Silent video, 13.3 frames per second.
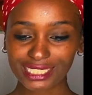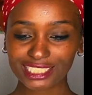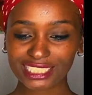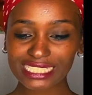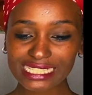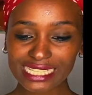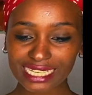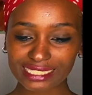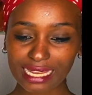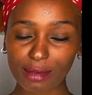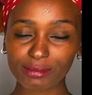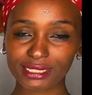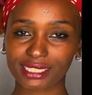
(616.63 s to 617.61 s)
just that
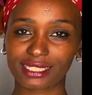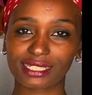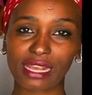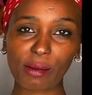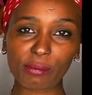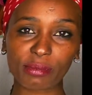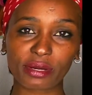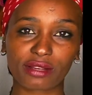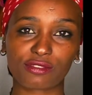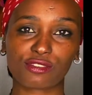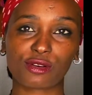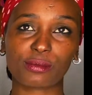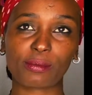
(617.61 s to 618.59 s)
I'm taking a break
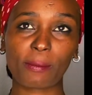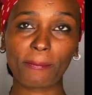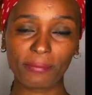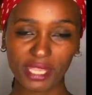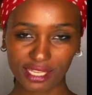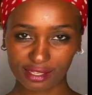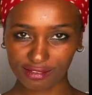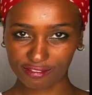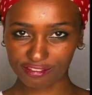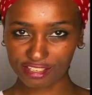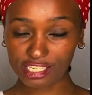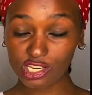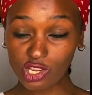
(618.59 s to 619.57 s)
from making
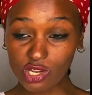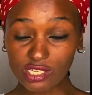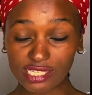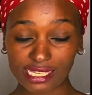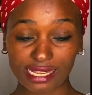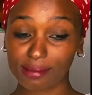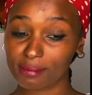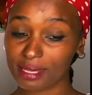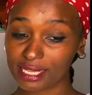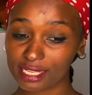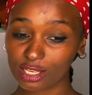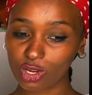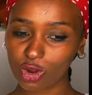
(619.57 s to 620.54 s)
videos and
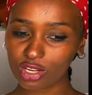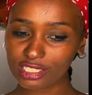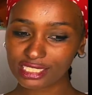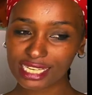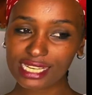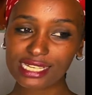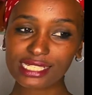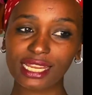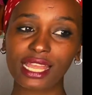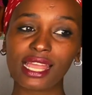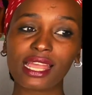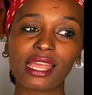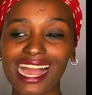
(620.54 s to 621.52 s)
making content.
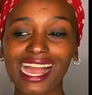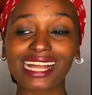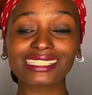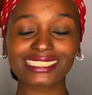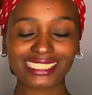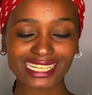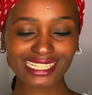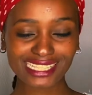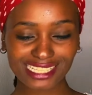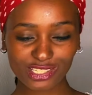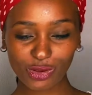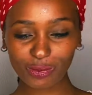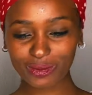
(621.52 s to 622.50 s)
I'll take
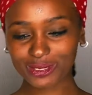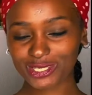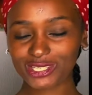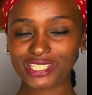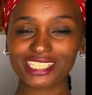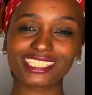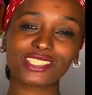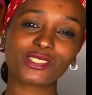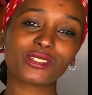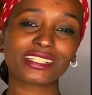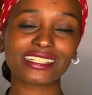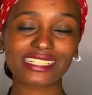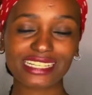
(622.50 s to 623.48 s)
this opportunity
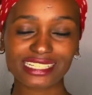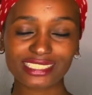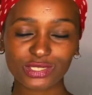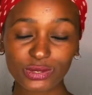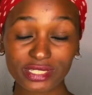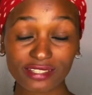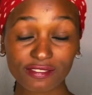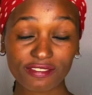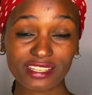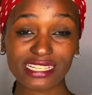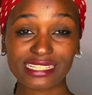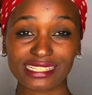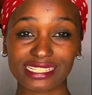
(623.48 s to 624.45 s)
to
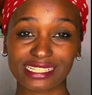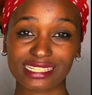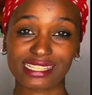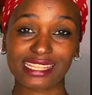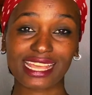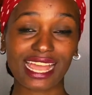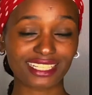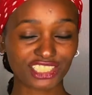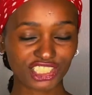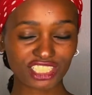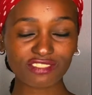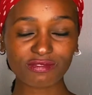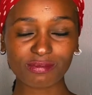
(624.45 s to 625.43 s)
revisit the
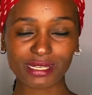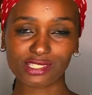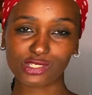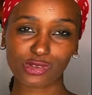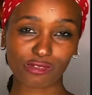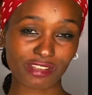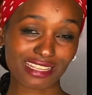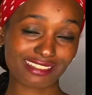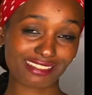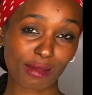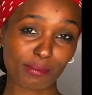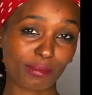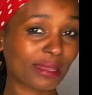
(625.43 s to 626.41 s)
achievements of
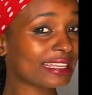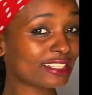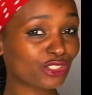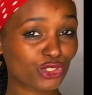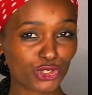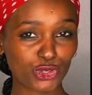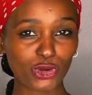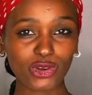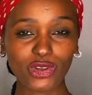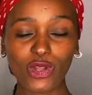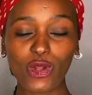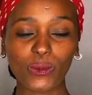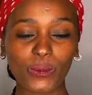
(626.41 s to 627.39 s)
Escapades show.
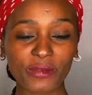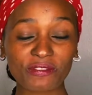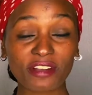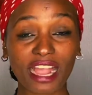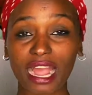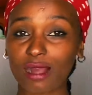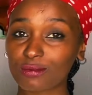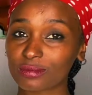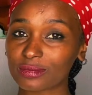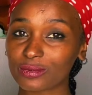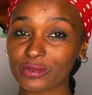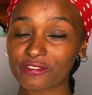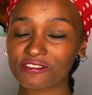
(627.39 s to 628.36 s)
We've come
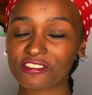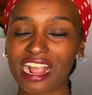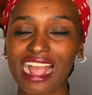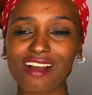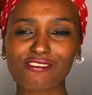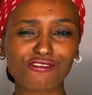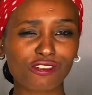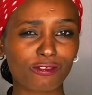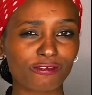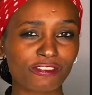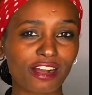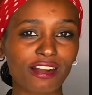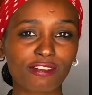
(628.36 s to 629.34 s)
from
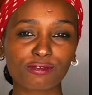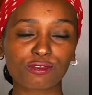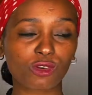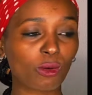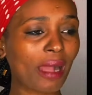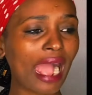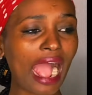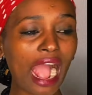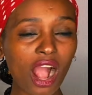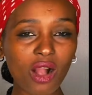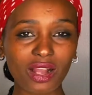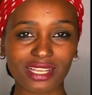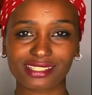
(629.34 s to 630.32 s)
far, from
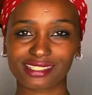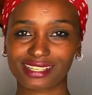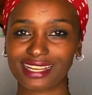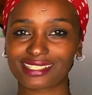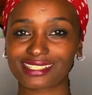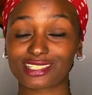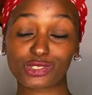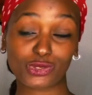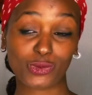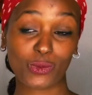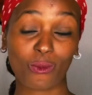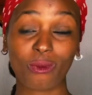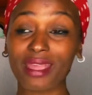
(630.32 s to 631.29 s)
how I started to
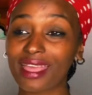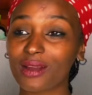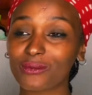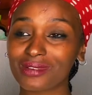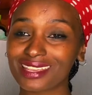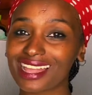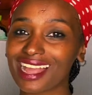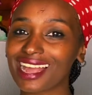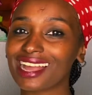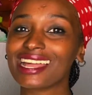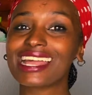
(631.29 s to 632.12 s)
where we are.